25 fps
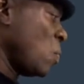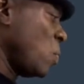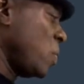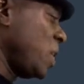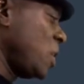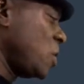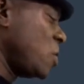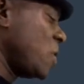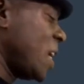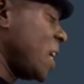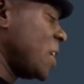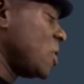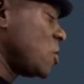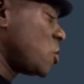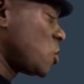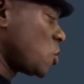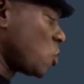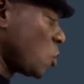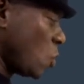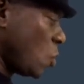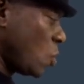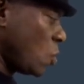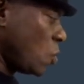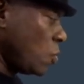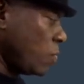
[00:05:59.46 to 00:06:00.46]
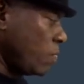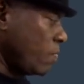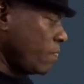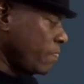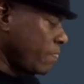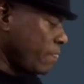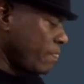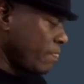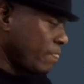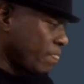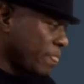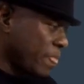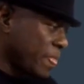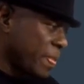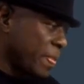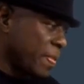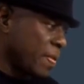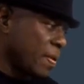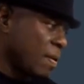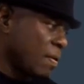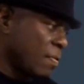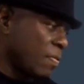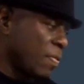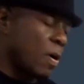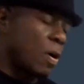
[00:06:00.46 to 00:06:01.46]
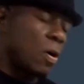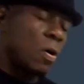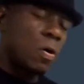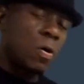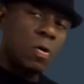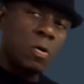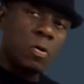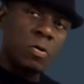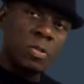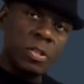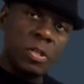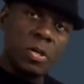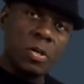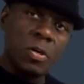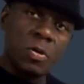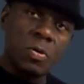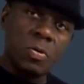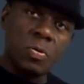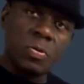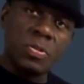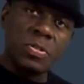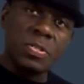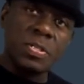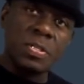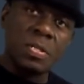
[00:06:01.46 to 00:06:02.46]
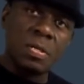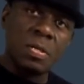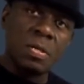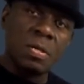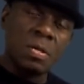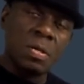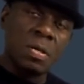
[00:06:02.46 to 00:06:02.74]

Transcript: We need to ensure that all nodes